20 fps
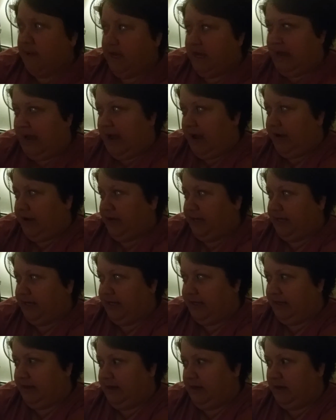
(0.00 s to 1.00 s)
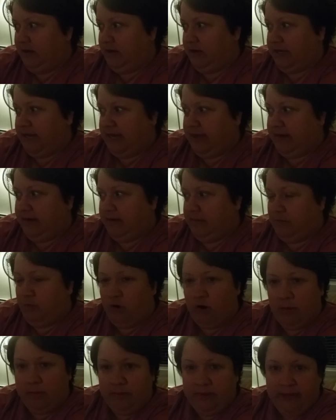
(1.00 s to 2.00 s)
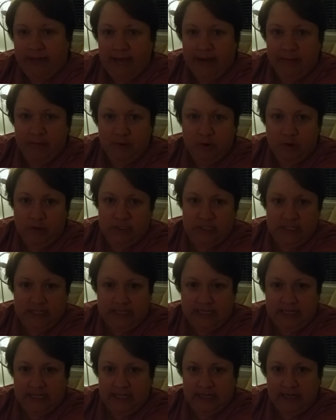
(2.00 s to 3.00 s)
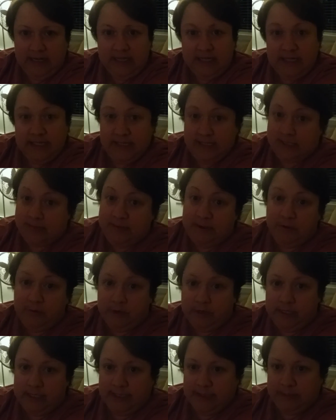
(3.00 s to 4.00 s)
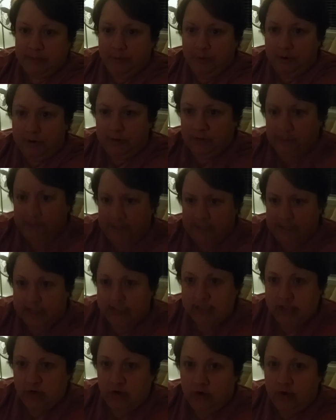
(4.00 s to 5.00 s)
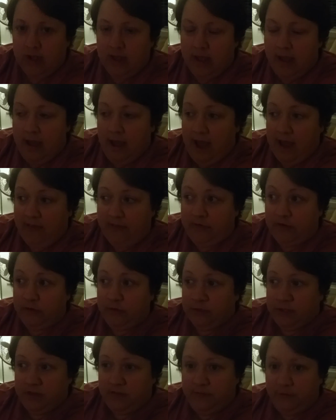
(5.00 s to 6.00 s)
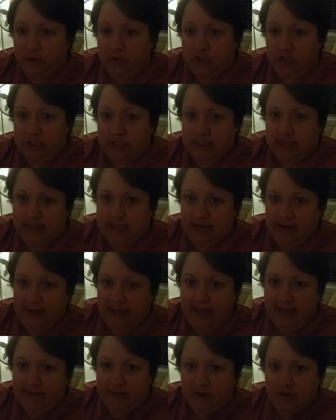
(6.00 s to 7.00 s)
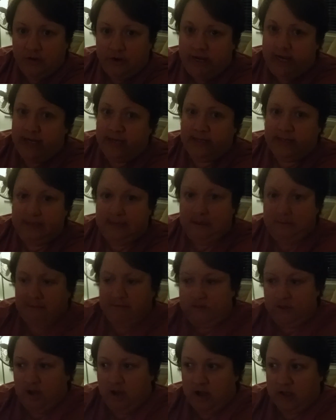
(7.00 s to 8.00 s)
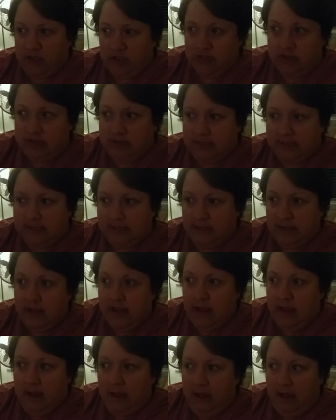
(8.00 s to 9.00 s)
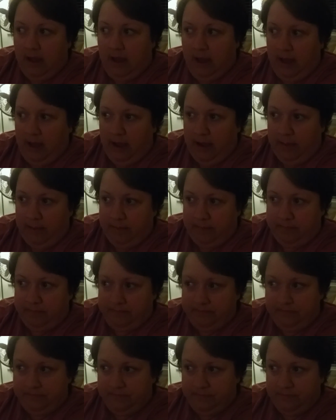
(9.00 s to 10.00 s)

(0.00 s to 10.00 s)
how to, get more plant protein, and he's just been really supportive with it. So I feel really fortunate that I have a great team of doctors. And